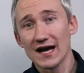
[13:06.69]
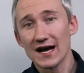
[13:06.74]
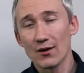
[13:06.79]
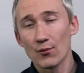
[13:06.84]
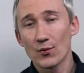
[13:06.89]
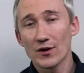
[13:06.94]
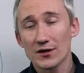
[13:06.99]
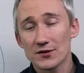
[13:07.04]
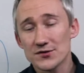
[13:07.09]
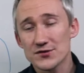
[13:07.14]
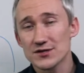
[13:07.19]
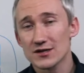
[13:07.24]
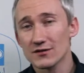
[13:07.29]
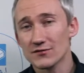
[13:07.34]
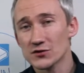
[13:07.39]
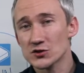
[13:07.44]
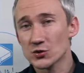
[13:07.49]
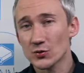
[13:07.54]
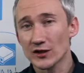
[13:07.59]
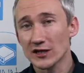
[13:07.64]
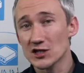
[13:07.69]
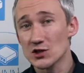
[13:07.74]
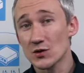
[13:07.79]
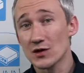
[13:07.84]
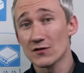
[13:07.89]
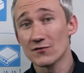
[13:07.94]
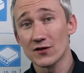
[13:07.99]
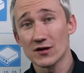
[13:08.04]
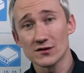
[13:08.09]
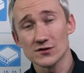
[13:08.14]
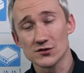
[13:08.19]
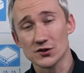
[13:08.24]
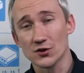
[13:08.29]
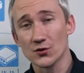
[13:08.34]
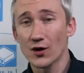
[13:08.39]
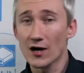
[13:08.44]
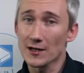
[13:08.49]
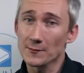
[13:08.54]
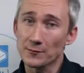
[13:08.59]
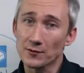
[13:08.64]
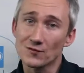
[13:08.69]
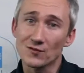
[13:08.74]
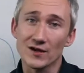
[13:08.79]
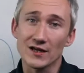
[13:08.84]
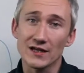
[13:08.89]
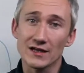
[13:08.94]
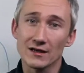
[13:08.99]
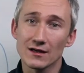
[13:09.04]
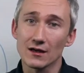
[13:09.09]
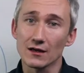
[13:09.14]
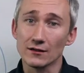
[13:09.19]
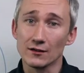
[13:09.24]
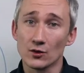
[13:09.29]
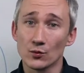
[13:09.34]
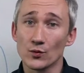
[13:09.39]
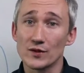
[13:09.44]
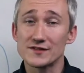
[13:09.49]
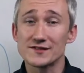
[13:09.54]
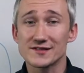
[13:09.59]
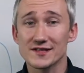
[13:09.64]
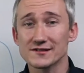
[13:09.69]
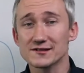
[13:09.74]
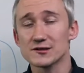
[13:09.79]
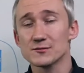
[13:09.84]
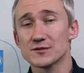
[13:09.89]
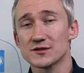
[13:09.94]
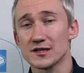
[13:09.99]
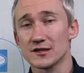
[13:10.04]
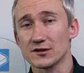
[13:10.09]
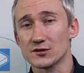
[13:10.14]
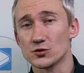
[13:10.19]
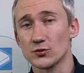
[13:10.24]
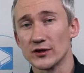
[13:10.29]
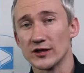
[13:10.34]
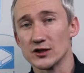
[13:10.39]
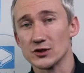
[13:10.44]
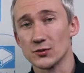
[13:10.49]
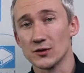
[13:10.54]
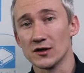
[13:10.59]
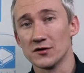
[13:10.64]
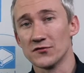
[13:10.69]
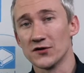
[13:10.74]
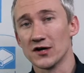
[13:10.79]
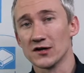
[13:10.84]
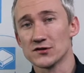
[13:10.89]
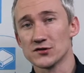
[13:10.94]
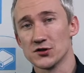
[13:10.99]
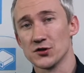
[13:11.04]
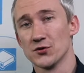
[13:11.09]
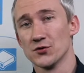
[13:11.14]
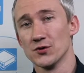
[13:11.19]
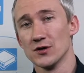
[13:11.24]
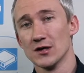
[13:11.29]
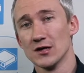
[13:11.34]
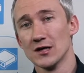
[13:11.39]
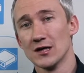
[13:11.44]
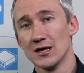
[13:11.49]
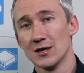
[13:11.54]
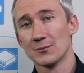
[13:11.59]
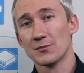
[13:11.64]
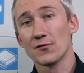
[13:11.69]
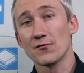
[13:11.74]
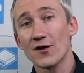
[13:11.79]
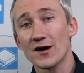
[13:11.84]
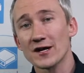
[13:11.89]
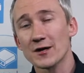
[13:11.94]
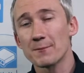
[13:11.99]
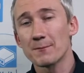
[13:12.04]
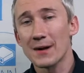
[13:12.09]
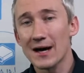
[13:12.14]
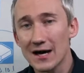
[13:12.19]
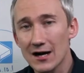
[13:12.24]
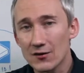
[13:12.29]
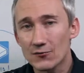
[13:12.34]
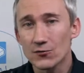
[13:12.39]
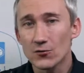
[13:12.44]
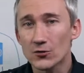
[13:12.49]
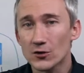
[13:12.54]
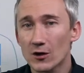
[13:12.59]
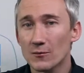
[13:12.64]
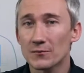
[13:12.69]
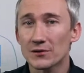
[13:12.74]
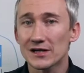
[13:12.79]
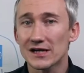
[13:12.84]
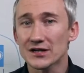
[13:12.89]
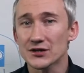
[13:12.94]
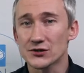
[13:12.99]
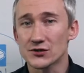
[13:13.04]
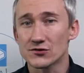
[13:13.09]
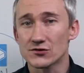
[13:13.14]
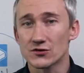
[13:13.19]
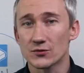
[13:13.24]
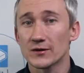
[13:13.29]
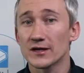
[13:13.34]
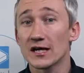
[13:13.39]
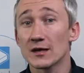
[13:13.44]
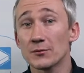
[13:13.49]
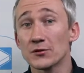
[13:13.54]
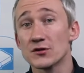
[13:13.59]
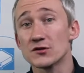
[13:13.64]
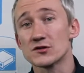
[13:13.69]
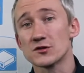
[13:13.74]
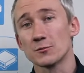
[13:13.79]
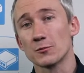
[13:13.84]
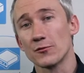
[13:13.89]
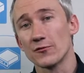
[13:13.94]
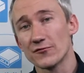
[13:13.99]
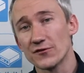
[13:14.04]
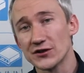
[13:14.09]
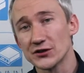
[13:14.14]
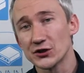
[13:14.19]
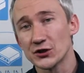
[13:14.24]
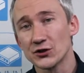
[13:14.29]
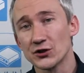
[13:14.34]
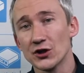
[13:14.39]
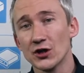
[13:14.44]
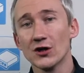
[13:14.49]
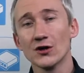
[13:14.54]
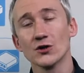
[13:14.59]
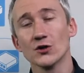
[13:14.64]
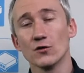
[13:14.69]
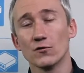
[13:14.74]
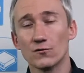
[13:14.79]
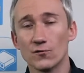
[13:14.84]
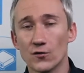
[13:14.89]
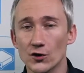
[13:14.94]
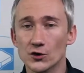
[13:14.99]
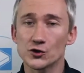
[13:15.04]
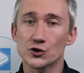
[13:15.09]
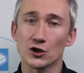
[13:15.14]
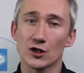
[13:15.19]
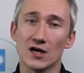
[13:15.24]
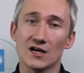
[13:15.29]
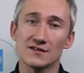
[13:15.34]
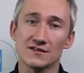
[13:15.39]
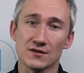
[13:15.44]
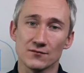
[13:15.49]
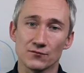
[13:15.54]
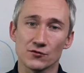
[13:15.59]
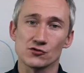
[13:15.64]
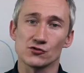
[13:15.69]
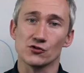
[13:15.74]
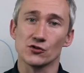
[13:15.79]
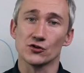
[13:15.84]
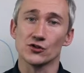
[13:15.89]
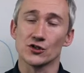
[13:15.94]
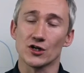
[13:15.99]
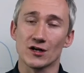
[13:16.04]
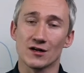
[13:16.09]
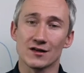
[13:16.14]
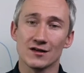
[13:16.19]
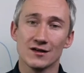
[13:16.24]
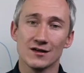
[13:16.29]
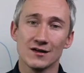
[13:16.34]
at how Windows Server 2012 R2 Hyper-V, along with System Center 2012 R2, provide a powerful combination to enable you to provision your virtualized infrastructure.